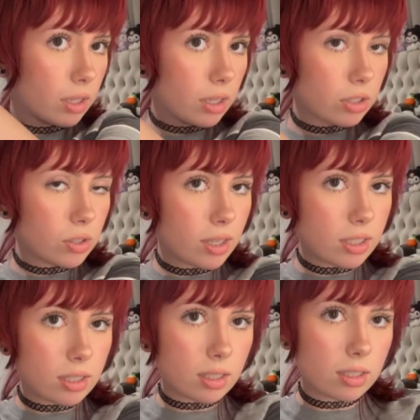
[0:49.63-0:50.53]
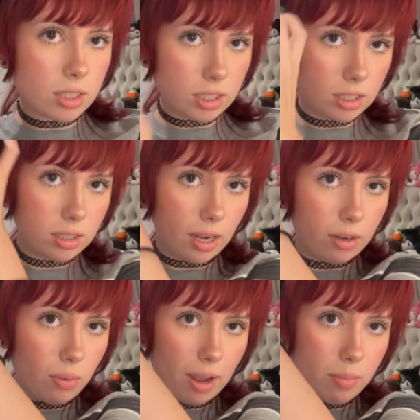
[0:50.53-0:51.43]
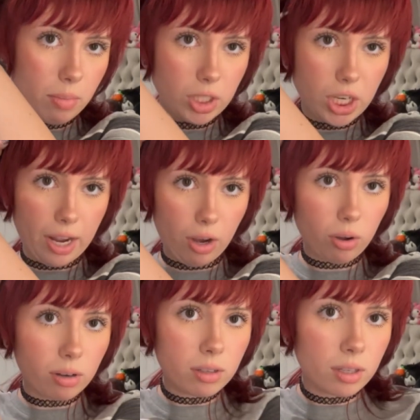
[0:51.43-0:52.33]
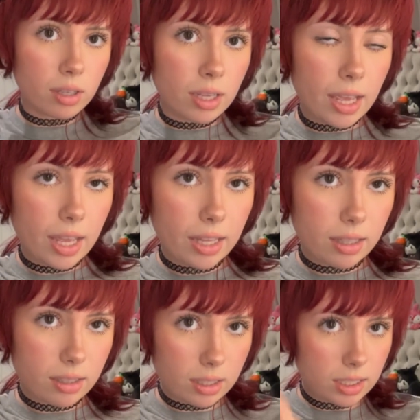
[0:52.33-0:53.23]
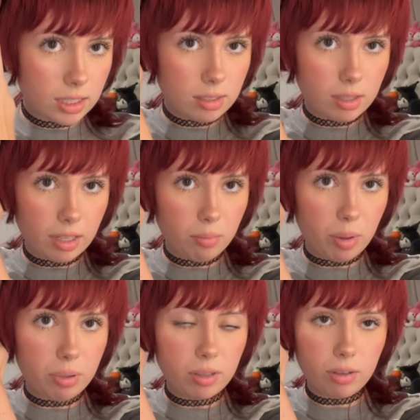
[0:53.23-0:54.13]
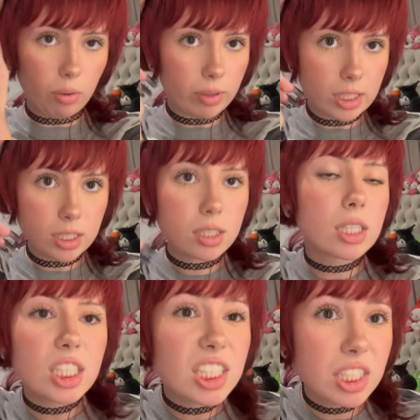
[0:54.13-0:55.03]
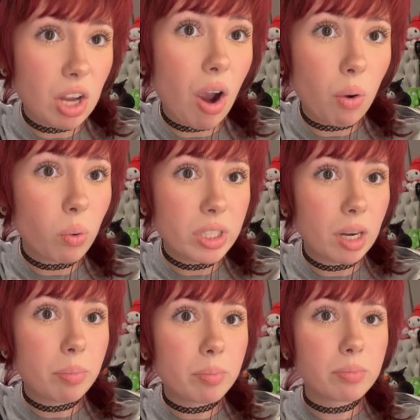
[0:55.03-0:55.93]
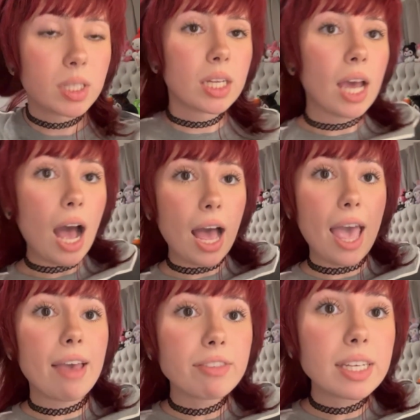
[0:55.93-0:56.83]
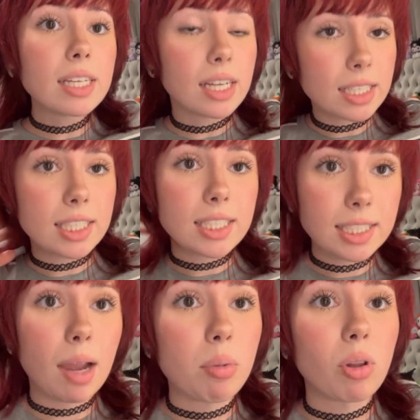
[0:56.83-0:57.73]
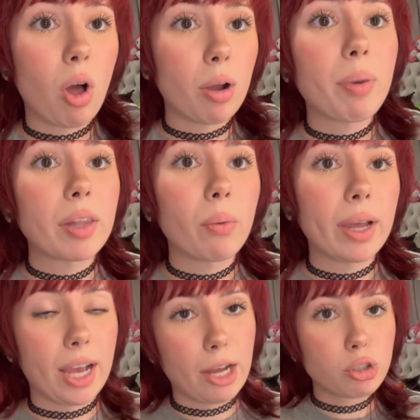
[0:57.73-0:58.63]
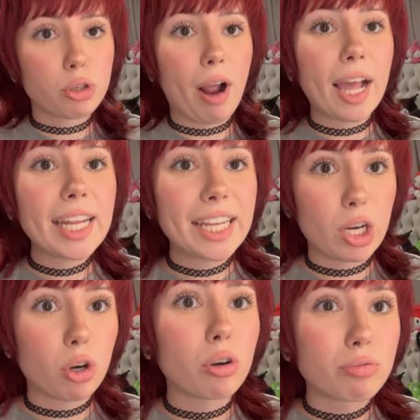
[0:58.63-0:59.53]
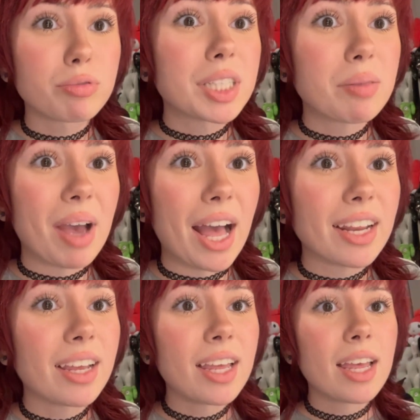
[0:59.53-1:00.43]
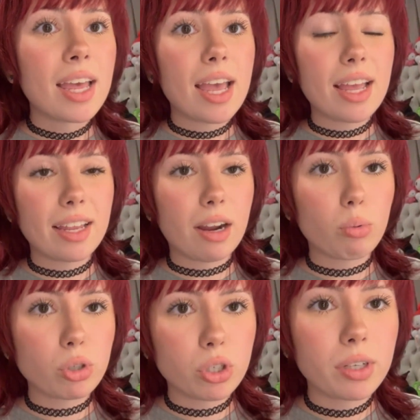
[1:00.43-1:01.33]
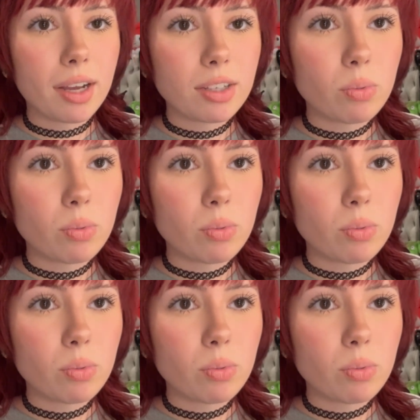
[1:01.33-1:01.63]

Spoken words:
As you guys can see, I don't have much hair and this is like my pigtail. This is not holding up a heavy cyberloc, by the way. I tried and it hurt really bad, and I will show you guys